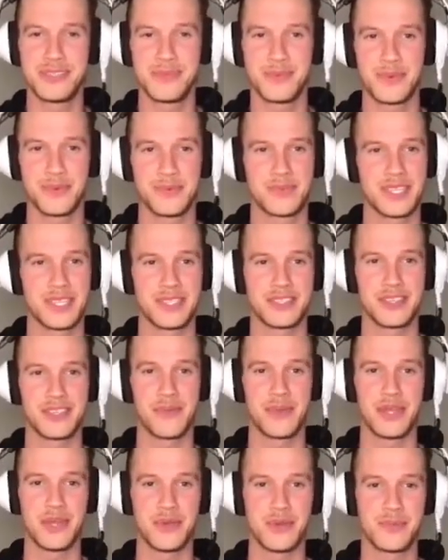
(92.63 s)
We've seen so
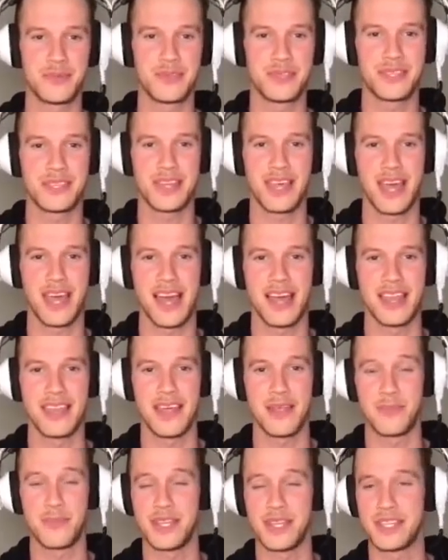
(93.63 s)
many oops, and
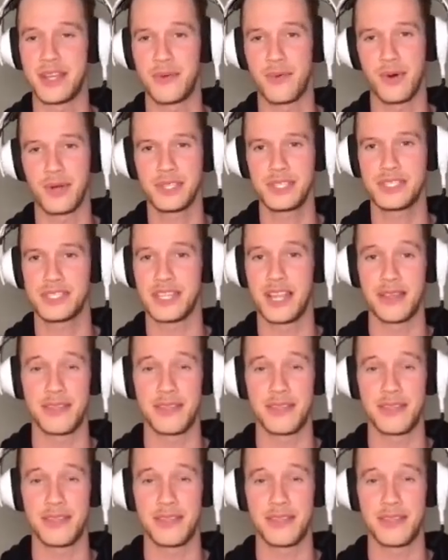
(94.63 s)
PJ Washington.